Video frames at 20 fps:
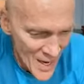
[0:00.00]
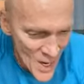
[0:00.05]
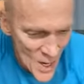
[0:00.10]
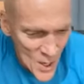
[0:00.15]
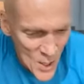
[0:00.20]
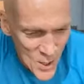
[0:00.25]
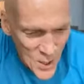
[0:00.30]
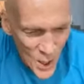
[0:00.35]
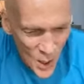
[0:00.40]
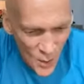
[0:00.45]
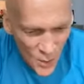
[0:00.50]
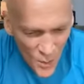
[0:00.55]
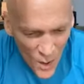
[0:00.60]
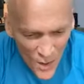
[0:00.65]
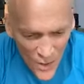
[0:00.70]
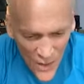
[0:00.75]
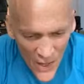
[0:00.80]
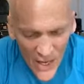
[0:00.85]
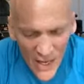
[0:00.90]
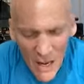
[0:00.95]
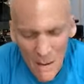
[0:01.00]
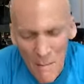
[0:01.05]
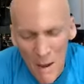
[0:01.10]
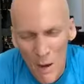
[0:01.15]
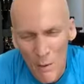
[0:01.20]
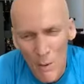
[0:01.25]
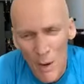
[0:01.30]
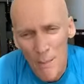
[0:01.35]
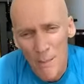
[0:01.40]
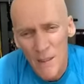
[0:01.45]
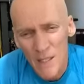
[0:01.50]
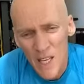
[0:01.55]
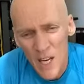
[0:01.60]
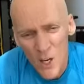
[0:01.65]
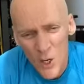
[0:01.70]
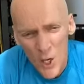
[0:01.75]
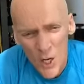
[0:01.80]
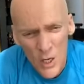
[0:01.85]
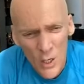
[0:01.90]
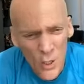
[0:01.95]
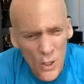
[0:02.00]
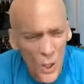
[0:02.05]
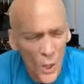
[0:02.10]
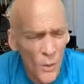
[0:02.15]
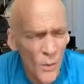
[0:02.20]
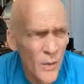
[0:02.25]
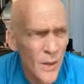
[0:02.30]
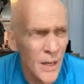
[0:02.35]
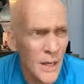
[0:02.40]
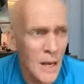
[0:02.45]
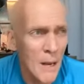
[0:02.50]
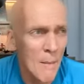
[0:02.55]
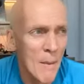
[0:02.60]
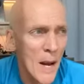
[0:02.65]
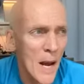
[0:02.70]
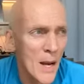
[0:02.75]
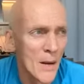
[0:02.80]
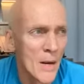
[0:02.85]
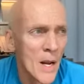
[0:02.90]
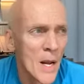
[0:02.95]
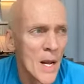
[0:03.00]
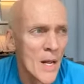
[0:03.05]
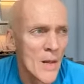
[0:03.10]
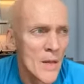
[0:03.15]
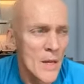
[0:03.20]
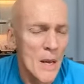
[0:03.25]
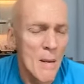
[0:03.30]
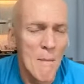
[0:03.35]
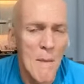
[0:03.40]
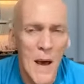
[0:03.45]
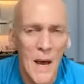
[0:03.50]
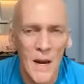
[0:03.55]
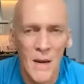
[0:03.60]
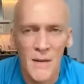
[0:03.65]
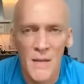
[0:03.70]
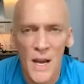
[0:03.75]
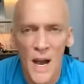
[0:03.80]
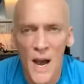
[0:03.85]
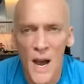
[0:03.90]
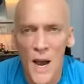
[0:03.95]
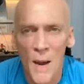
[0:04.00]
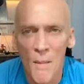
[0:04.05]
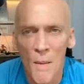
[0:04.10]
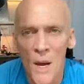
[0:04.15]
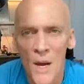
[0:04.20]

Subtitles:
Don't think about repetitions. Don't think about the amount of time.